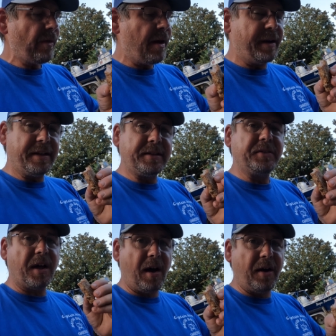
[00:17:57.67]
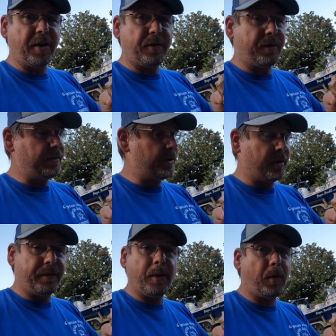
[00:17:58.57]
And this is an honest review.
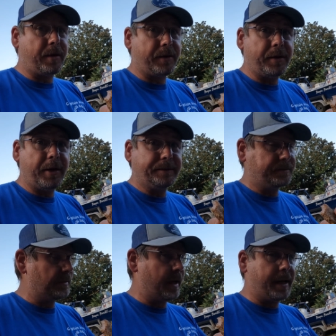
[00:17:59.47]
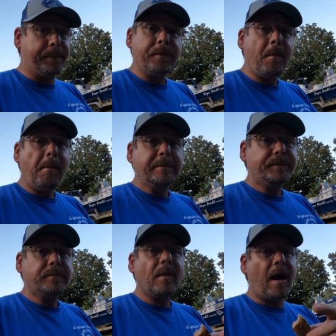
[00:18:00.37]
If it wasn't good, hey,
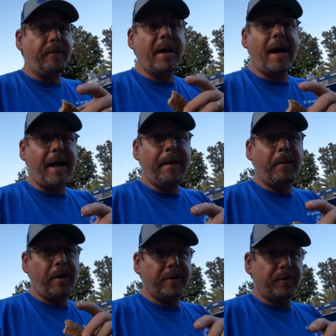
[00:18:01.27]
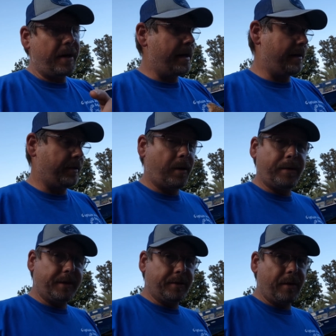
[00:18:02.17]
I've got hamburgers ready to throw
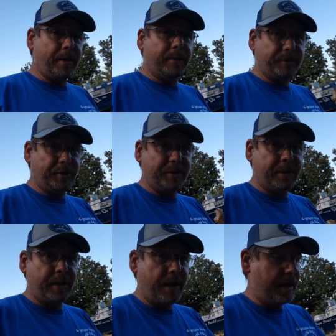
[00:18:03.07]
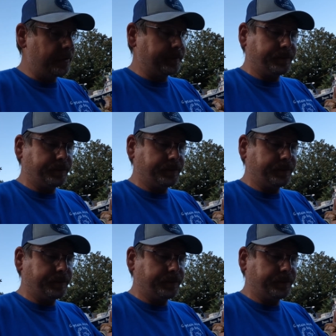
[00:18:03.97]
on this grill just in case.